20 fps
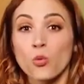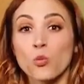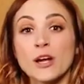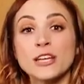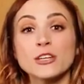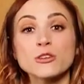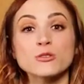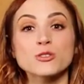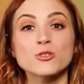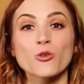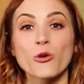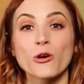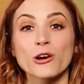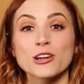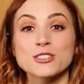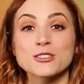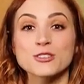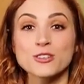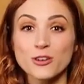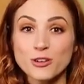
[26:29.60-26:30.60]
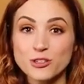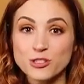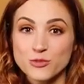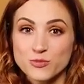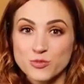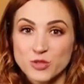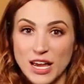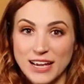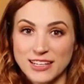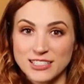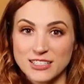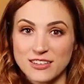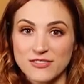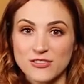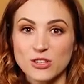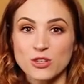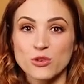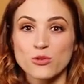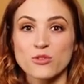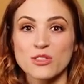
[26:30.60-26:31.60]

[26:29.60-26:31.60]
When you score a surge objective,